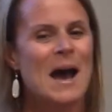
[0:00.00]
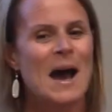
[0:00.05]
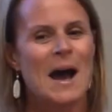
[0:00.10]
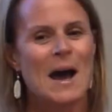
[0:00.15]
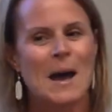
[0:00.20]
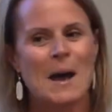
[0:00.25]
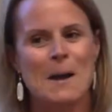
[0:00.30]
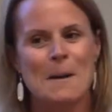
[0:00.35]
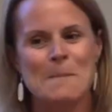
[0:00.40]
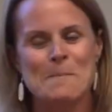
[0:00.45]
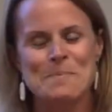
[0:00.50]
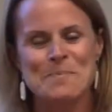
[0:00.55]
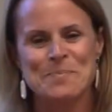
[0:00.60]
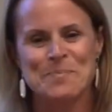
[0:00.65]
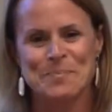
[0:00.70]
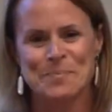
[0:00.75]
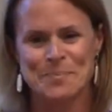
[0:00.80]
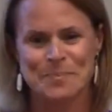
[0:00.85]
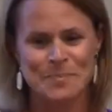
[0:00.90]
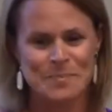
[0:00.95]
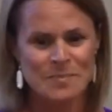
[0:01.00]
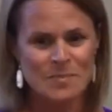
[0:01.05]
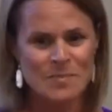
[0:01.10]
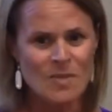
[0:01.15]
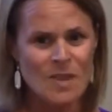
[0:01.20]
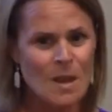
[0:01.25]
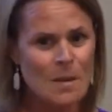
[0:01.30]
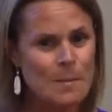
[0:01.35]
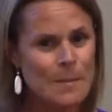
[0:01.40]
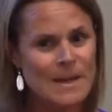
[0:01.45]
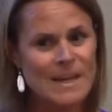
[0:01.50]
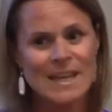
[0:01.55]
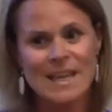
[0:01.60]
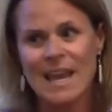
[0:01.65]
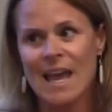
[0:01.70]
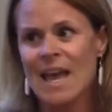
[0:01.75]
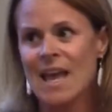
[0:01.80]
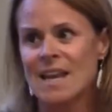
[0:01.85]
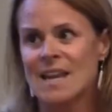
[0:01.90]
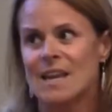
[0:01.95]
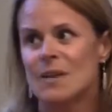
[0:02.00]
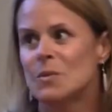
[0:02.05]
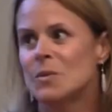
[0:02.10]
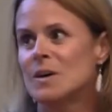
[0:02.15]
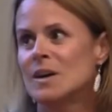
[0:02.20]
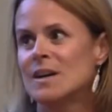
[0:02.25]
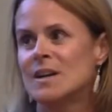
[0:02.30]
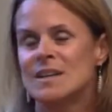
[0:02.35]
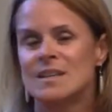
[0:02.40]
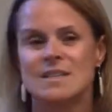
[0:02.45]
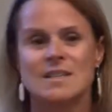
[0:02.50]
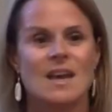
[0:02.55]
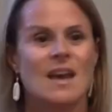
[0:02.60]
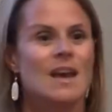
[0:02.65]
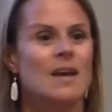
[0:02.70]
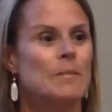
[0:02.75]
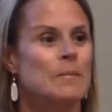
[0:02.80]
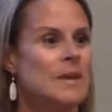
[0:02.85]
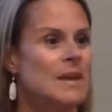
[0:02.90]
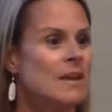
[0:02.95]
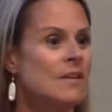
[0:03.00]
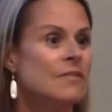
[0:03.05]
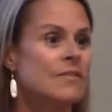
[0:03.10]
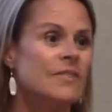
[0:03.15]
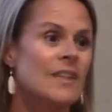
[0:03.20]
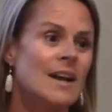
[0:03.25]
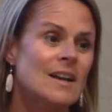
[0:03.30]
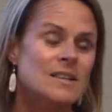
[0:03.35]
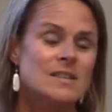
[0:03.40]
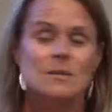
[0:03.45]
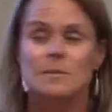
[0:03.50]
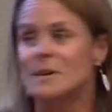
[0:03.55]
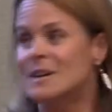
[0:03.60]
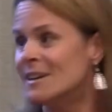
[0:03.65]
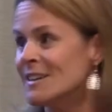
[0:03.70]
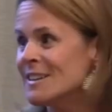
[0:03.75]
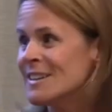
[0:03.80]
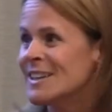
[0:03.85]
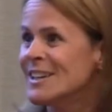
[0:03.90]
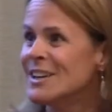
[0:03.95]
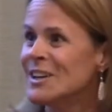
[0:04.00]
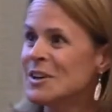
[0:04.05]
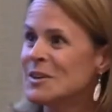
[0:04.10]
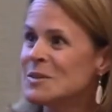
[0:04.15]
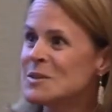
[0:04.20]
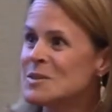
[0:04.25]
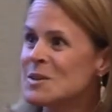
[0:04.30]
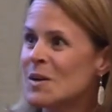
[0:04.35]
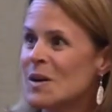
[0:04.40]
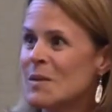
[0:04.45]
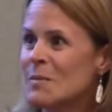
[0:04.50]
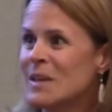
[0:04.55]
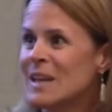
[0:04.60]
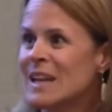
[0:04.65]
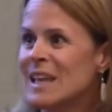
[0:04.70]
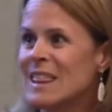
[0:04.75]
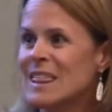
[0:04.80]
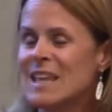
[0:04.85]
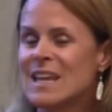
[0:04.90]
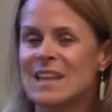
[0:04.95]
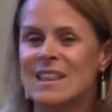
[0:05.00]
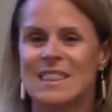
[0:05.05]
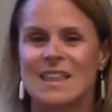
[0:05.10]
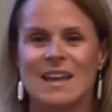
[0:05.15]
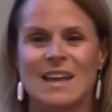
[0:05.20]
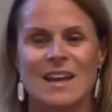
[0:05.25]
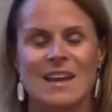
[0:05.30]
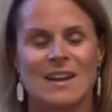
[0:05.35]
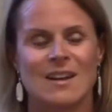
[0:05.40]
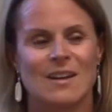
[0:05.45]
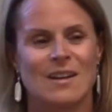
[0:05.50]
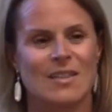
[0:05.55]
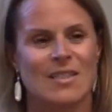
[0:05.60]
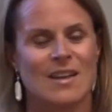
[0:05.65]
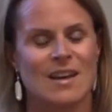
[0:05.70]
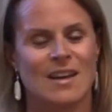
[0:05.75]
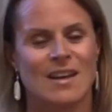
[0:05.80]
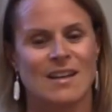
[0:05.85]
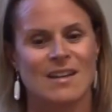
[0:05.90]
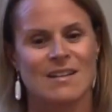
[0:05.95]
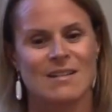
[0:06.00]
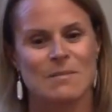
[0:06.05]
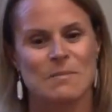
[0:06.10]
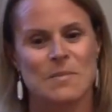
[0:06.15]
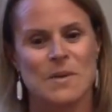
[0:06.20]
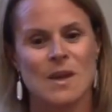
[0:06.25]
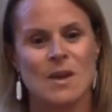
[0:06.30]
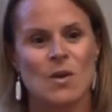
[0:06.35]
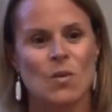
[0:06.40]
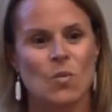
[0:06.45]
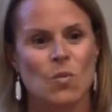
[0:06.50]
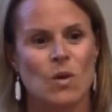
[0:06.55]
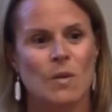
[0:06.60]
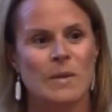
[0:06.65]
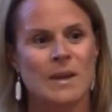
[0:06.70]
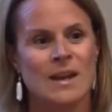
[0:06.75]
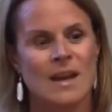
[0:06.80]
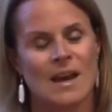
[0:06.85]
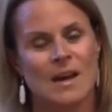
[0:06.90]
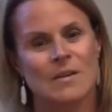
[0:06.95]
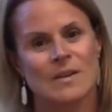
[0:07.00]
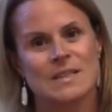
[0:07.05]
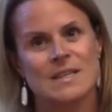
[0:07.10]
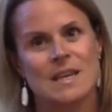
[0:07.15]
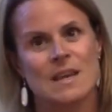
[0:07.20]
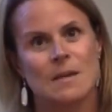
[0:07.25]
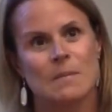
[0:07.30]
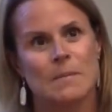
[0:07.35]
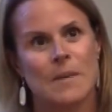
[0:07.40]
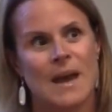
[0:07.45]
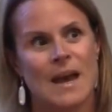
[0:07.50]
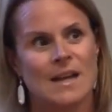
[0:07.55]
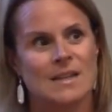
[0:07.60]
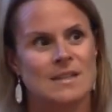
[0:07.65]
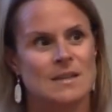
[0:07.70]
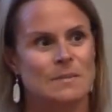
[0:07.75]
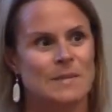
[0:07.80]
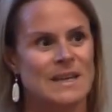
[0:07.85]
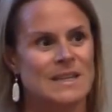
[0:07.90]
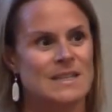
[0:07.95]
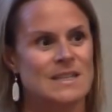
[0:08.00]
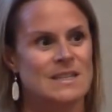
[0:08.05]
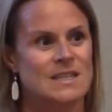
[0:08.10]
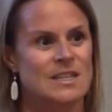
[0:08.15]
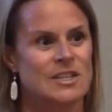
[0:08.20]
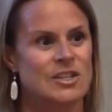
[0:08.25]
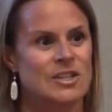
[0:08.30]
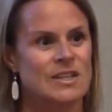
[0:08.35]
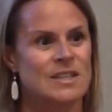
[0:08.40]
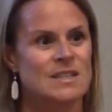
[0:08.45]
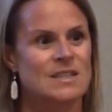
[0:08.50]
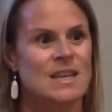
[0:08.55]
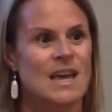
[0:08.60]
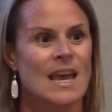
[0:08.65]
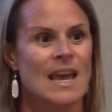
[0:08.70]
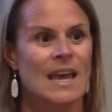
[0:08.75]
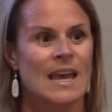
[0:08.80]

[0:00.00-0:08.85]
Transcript: But again, it was being flexible, you know? So I mean, I think that being a woman, how it's impacted my decisions,